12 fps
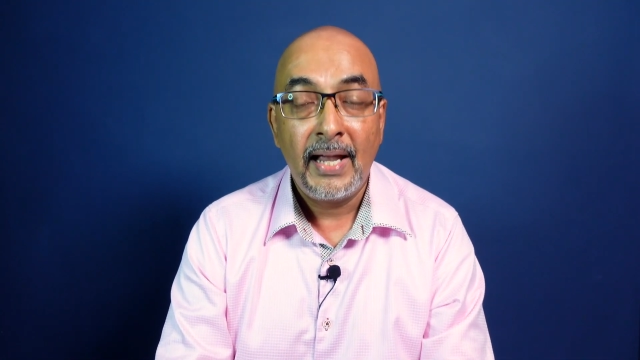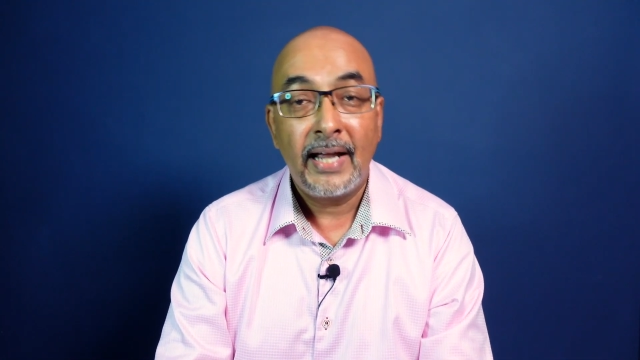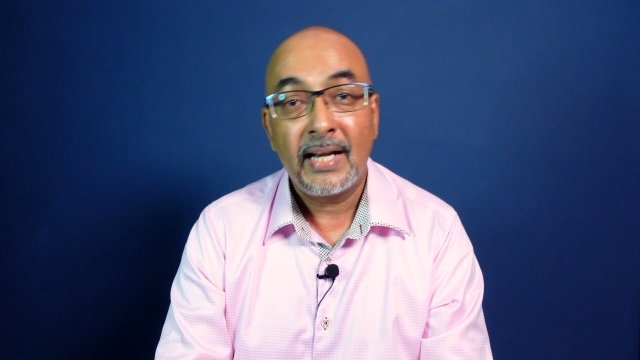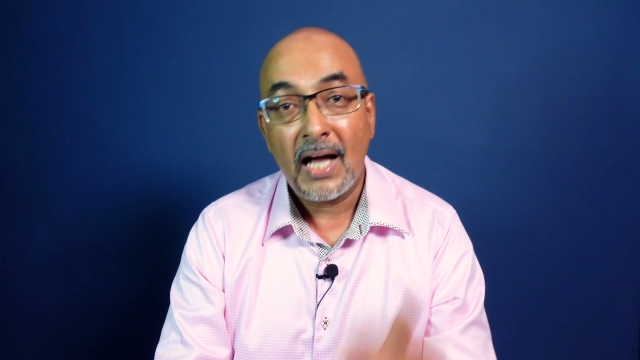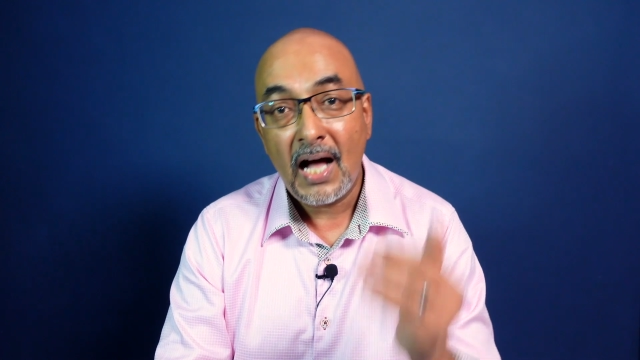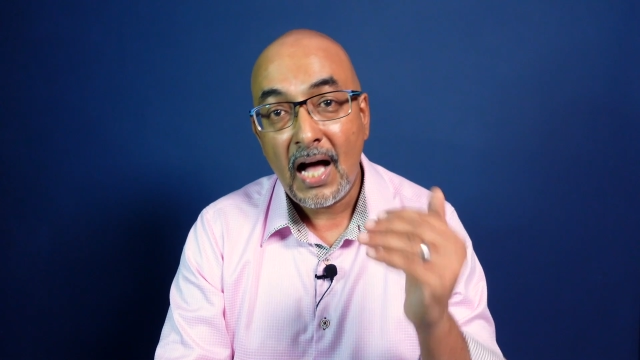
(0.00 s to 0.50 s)

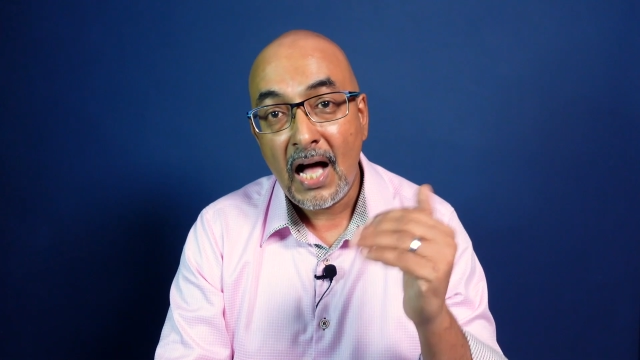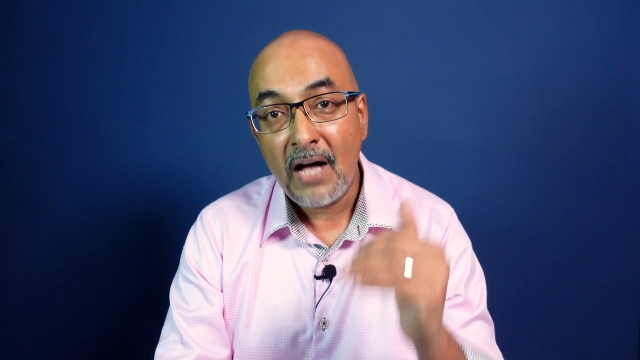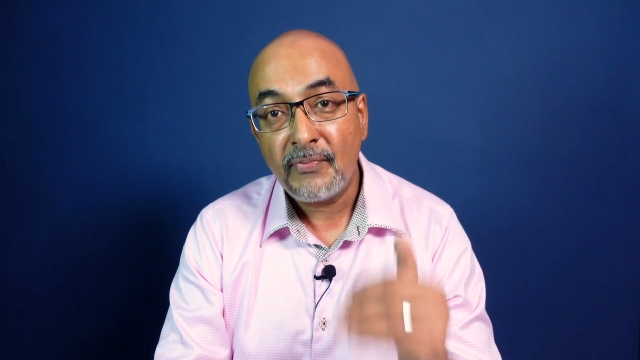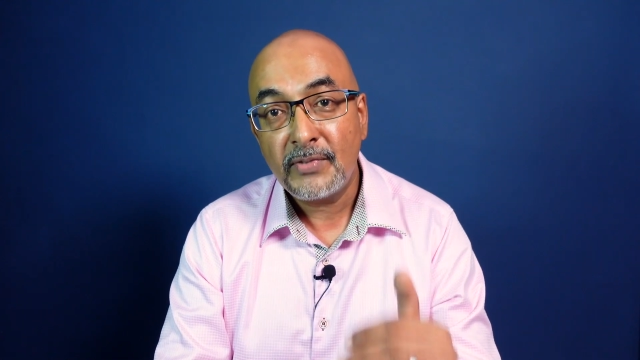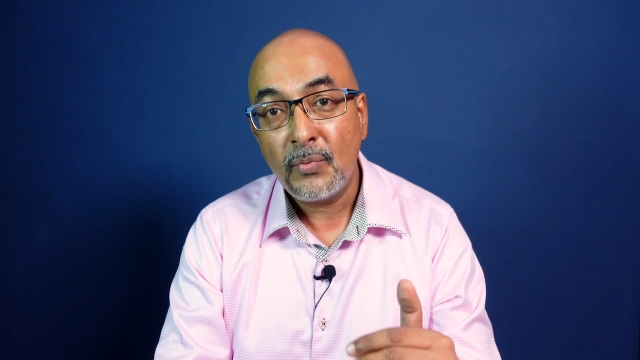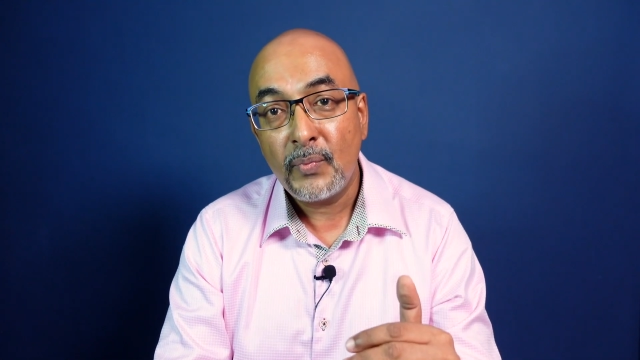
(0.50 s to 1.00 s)
And
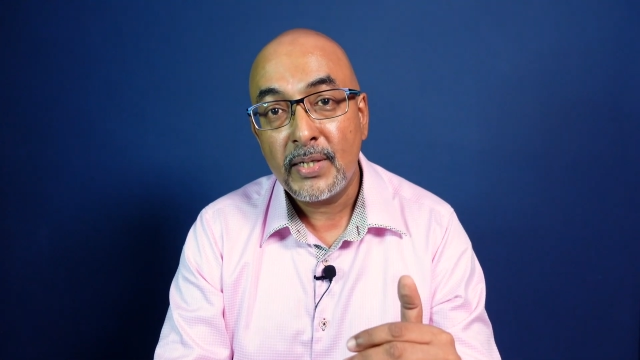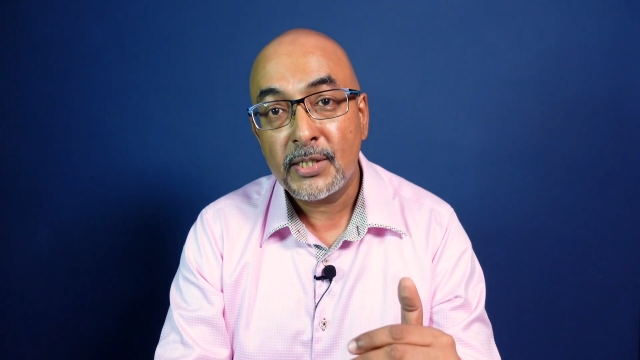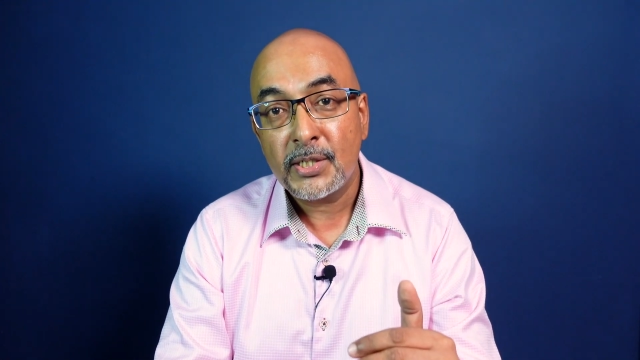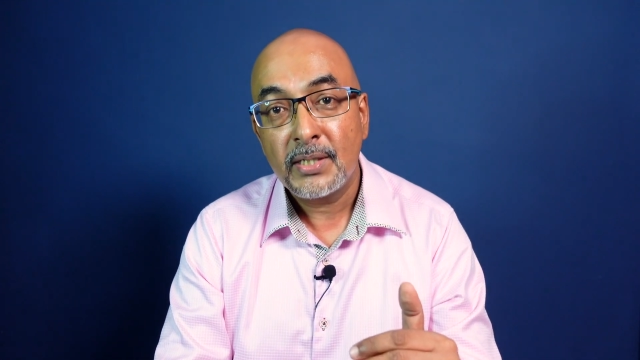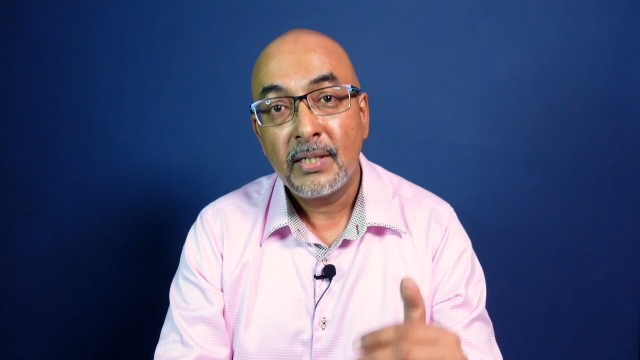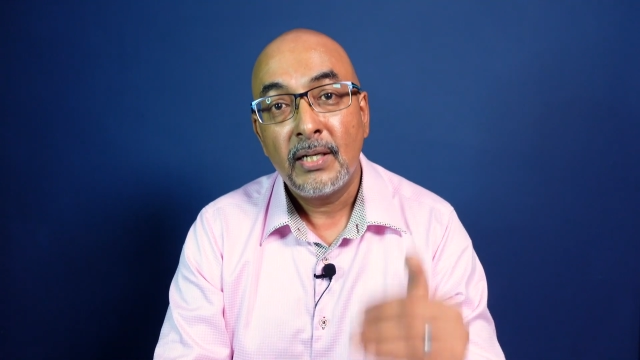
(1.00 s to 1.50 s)
after
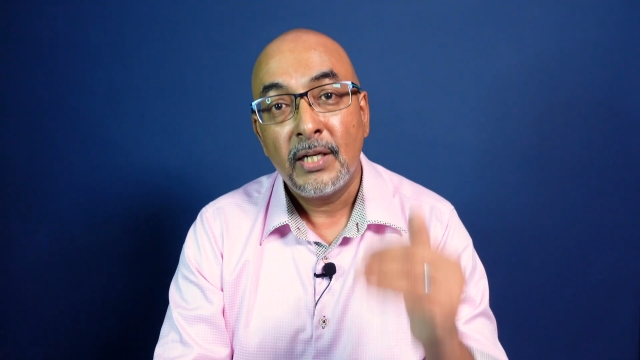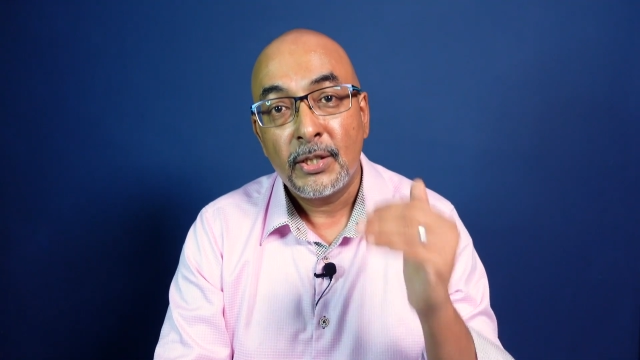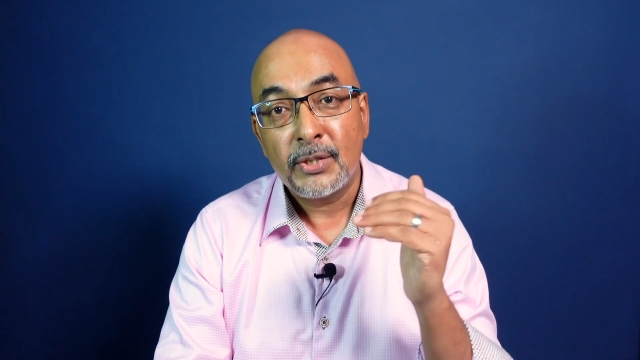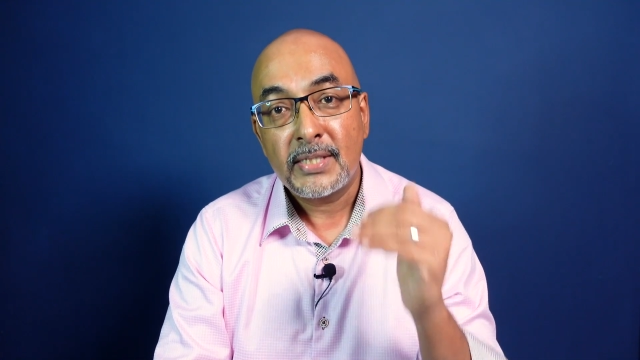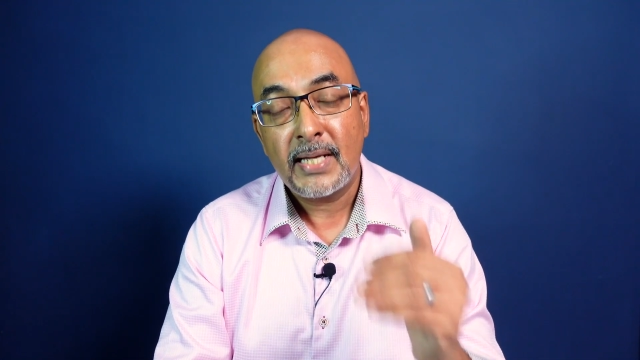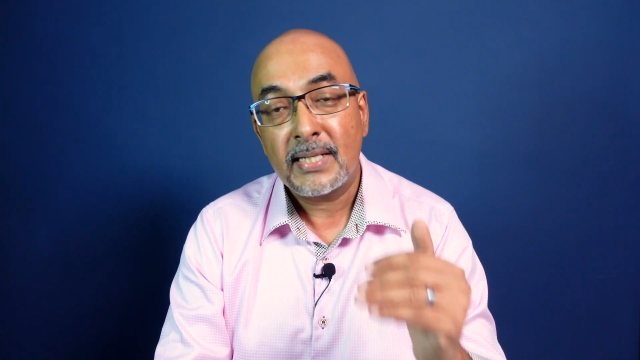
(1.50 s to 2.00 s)
which
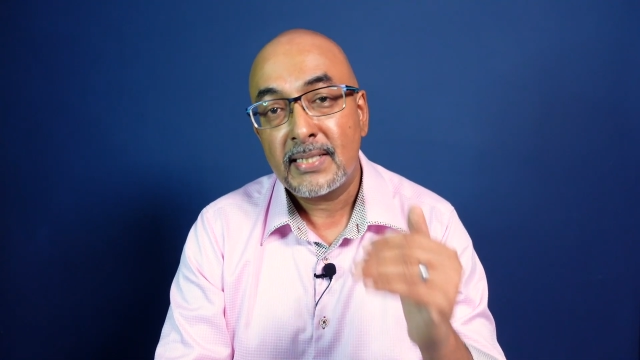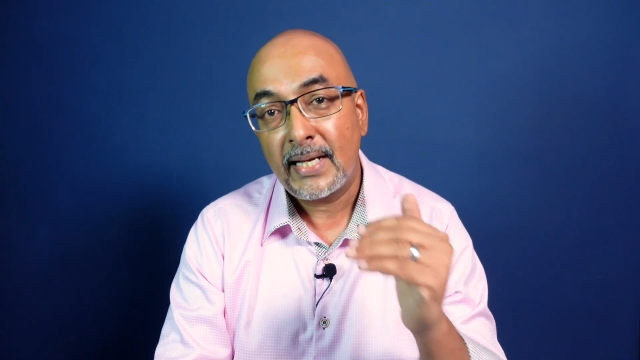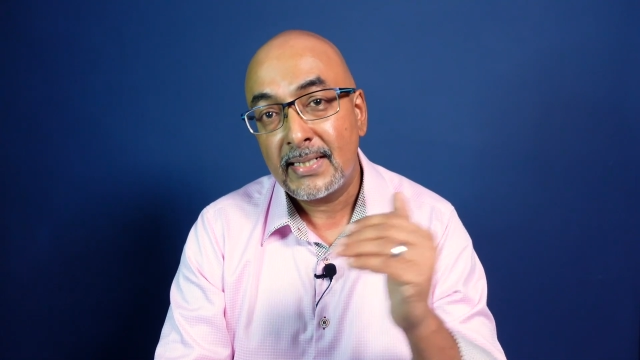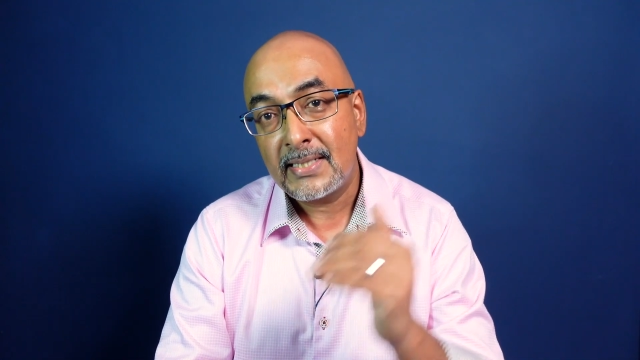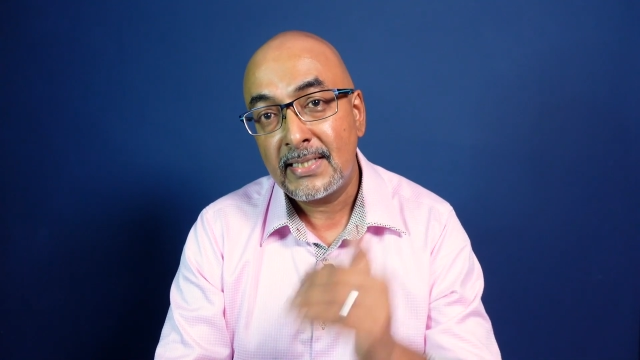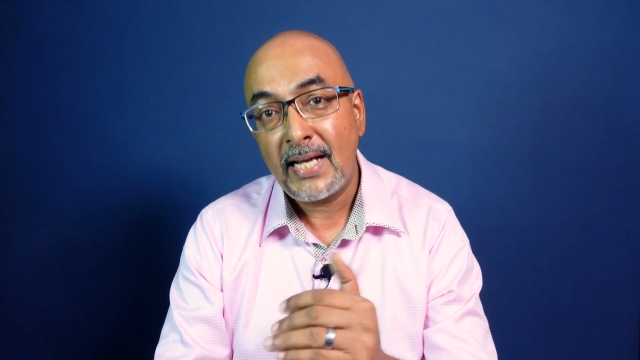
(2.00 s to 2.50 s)
you set
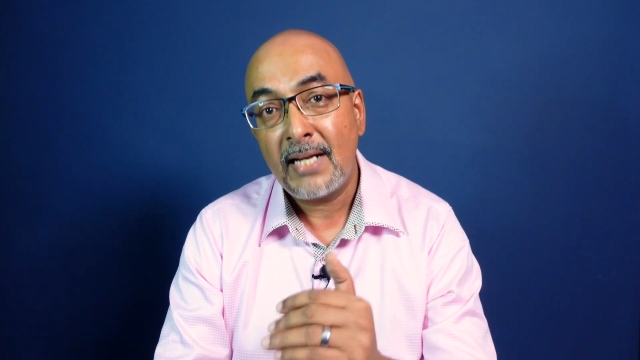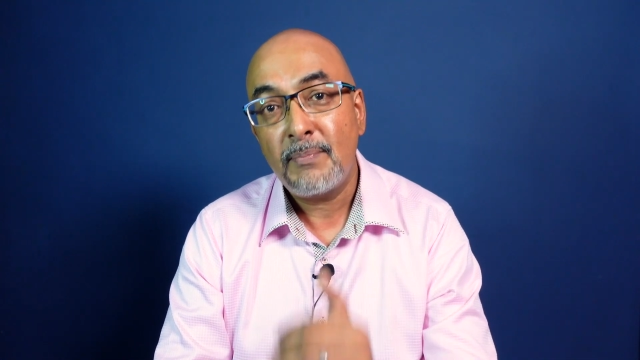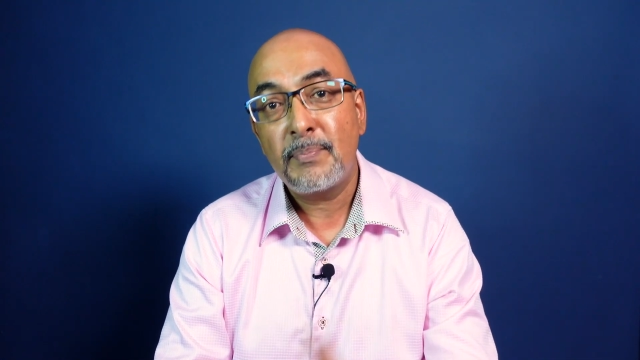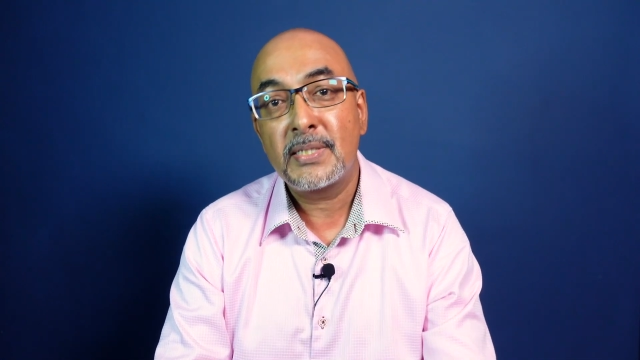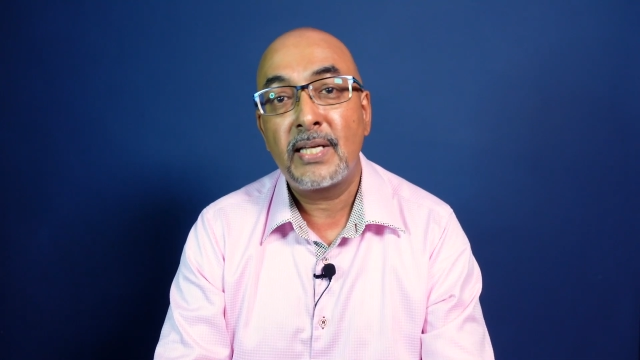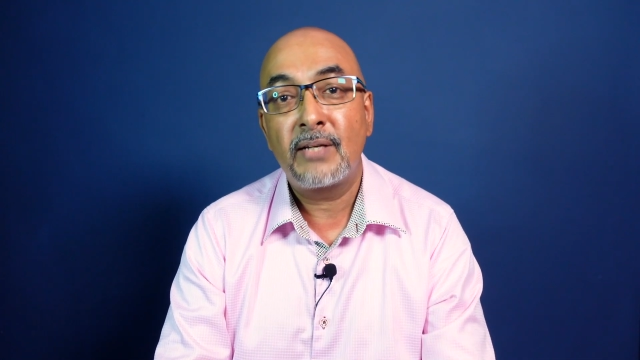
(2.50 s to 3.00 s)
aside
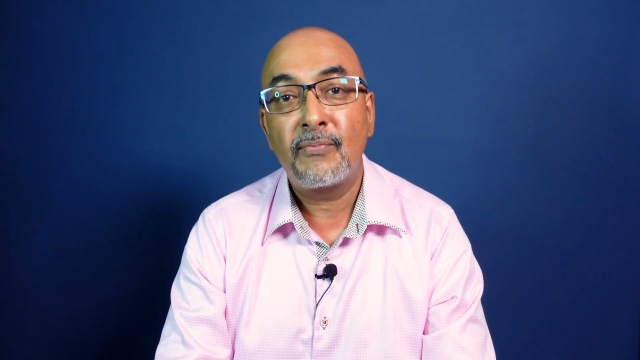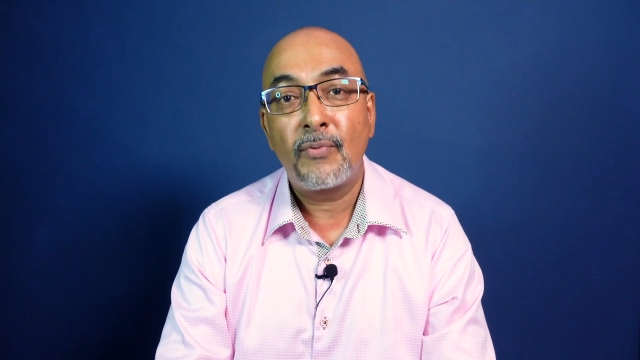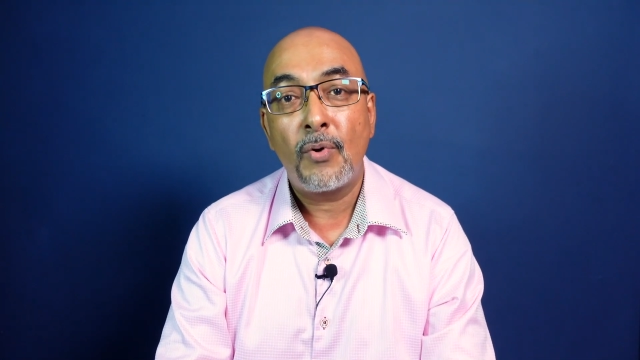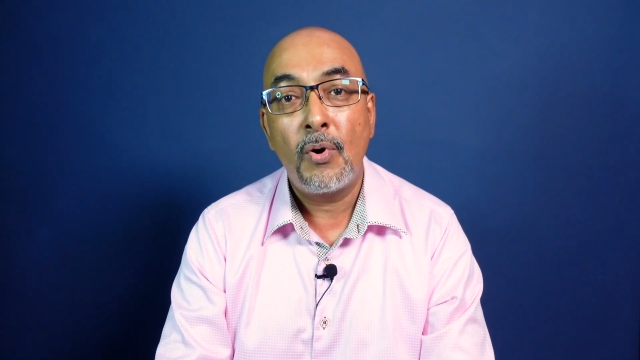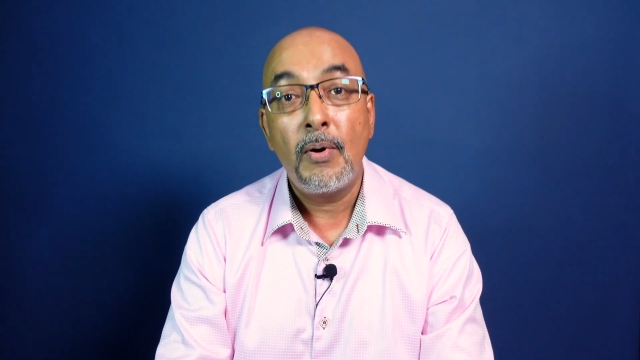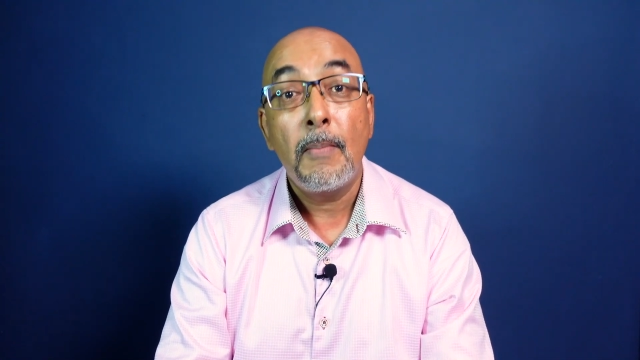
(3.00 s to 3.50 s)
10% for